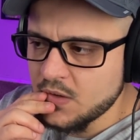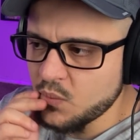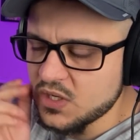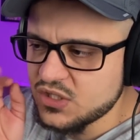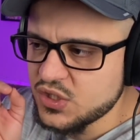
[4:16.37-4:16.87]

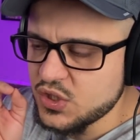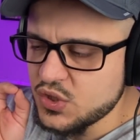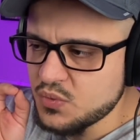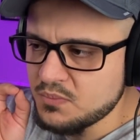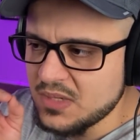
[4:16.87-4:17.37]
What do
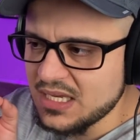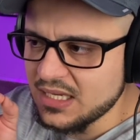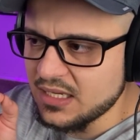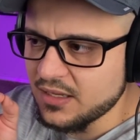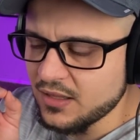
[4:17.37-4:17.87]
you
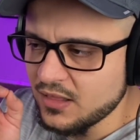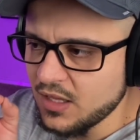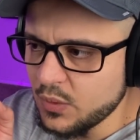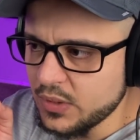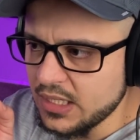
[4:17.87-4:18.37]
mean,
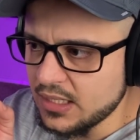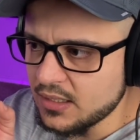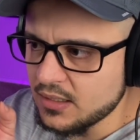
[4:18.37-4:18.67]
loading?